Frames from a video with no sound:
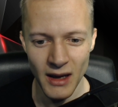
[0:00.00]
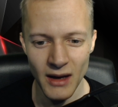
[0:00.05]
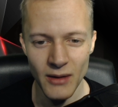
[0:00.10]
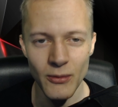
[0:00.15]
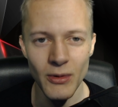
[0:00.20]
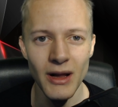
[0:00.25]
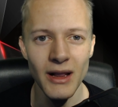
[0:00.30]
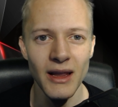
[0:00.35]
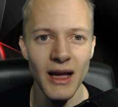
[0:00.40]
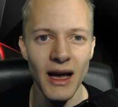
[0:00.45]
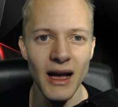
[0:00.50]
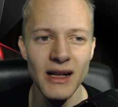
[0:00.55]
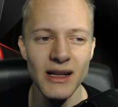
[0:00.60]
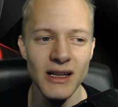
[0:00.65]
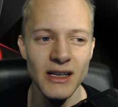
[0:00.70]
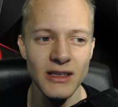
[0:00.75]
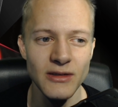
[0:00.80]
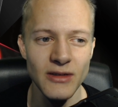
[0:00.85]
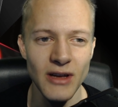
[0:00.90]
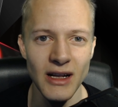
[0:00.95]
well,
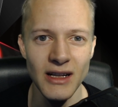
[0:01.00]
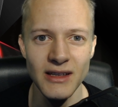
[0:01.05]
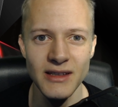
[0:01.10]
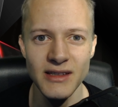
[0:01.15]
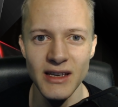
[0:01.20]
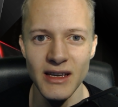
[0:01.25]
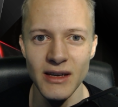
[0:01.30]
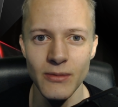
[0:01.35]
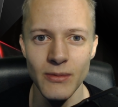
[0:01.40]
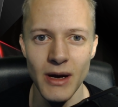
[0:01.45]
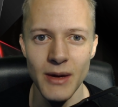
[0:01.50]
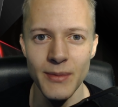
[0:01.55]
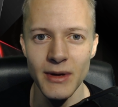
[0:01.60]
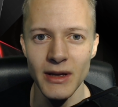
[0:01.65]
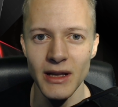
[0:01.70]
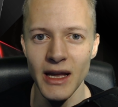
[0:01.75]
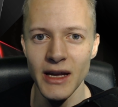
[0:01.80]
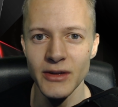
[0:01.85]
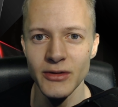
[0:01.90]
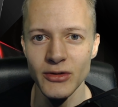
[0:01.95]
I'll, I'll see, maybe
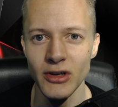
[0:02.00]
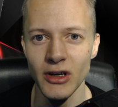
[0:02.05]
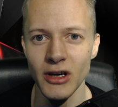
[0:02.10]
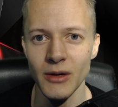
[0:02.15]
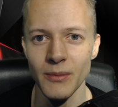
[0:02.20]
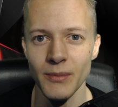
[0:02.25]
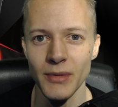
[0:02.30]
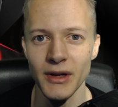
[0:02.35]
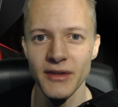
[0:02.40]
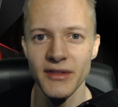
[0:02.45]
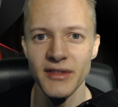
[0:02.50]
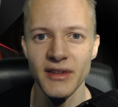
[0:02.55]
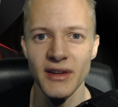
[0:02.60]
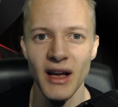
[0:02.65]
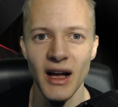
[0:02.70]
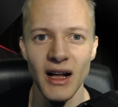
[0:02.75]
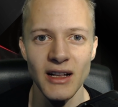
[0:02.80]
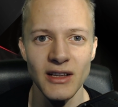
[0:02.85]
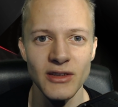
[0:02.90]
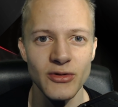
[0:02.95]
later on, but
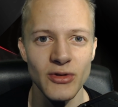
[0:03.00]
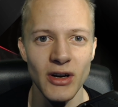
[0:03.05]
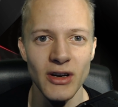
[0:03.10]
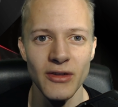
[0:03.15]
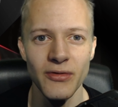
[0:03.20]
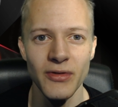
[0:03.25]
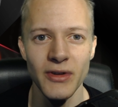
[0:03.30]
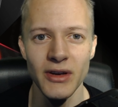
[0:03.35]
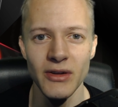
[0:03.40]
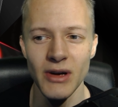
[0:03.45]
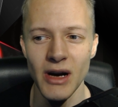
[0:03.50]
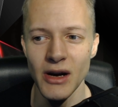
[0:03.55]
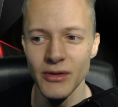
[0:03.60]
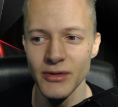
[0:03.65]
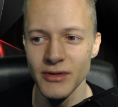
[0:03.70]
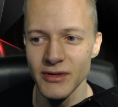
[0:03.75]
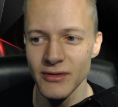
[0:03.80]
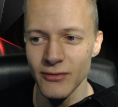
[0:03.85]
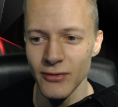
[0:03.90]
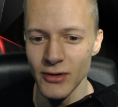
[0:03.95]
I'll try to figure
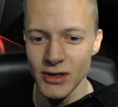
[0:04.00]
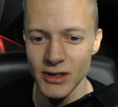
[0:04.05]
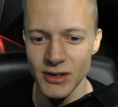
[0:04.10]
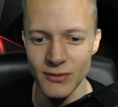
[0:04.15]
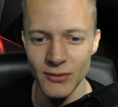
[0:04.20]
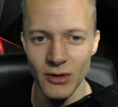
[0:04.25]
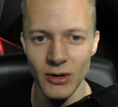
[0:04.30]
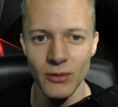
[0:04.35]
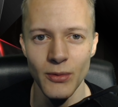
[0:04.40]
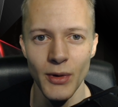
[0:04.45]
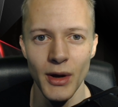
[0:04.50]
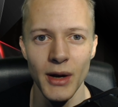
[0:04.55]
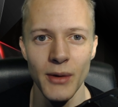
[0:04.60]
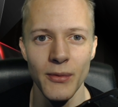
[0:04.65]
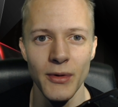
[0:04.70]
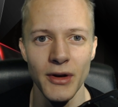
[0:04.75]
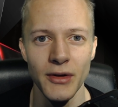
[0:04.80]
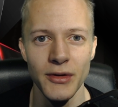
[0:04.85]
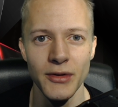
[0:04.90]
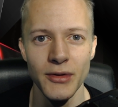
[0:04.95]
out first of all what I
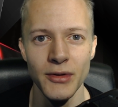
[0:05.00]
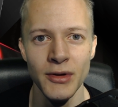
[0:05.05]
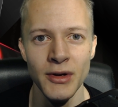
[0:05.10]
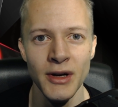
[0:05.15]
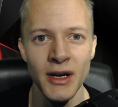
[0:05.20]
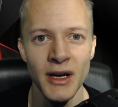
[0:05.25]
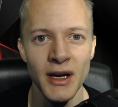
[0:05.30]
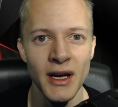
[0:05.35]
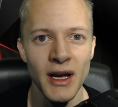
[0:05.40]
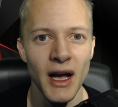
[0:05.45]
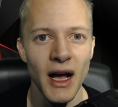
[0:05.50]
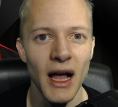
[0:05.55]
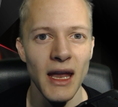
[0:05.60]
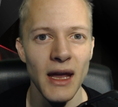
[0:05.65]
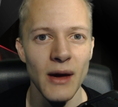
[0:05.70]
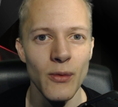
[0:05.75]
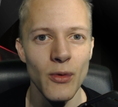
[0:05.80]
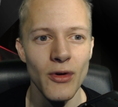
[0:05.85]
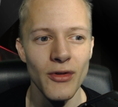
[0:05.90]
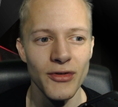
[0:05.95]
want to do. And I
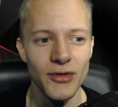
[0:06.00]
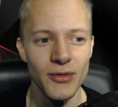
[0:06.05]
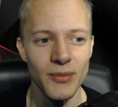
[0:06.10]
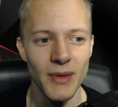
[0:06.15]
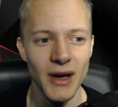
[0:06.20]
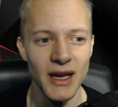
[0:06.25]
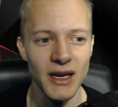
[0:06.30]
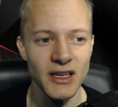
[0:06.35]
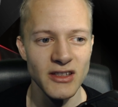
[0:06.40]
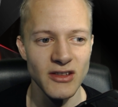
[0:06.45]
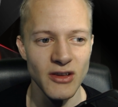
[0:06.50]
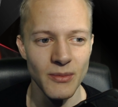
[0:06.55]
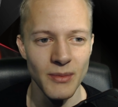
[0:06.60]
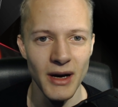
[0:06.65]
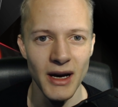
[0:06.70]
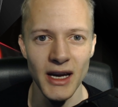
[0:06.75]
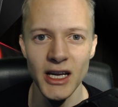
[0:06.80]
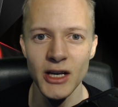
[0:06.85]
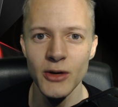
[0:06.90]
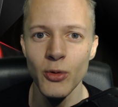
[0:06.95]
want to make some
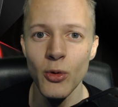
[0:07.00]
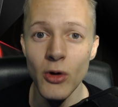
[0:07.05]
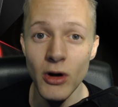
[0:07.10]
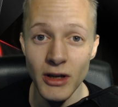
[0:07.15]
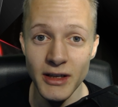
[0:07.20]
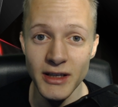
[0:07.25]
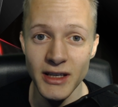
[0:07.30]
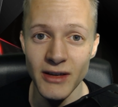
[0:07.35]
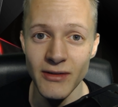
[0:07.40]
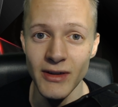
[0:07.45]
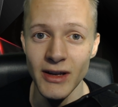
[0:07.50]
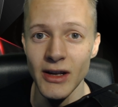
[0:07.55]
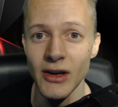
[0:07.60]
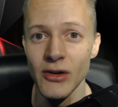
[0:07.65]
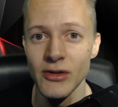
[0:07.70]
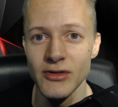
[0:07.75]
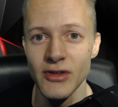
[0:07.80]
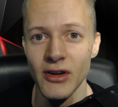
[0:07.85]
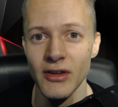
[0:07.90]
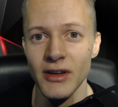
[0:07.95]
high quality
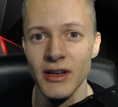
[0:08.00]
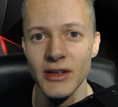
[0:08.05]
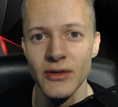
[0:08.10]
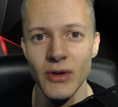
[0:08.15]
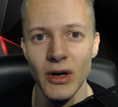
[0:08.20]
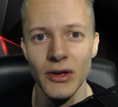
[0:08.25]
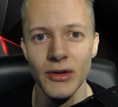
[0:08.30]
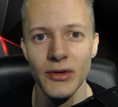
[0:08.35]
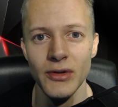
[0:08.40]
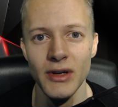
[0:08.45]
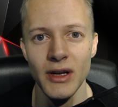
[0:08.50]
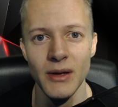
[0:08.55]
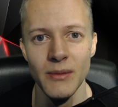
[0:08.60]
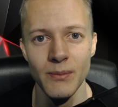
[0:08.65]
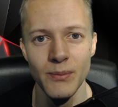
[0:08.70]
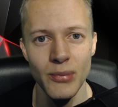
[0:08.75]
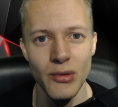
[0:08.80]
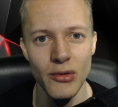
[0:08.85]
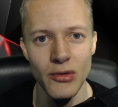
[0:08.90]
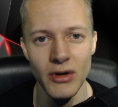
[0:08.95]
videos on it rather than
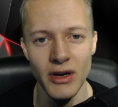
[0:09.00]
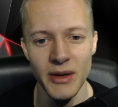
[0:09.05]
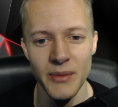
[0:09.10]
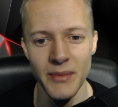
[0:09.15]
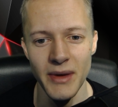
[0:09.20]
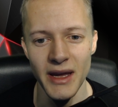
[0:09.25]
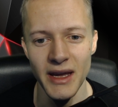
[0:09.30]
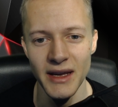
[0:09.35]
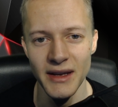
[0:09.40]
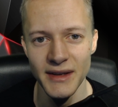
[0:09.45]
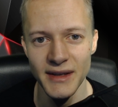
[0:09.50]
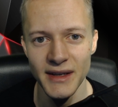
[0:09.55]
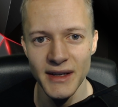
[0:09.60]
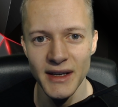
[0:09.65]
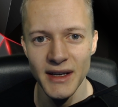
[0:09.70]
poorly made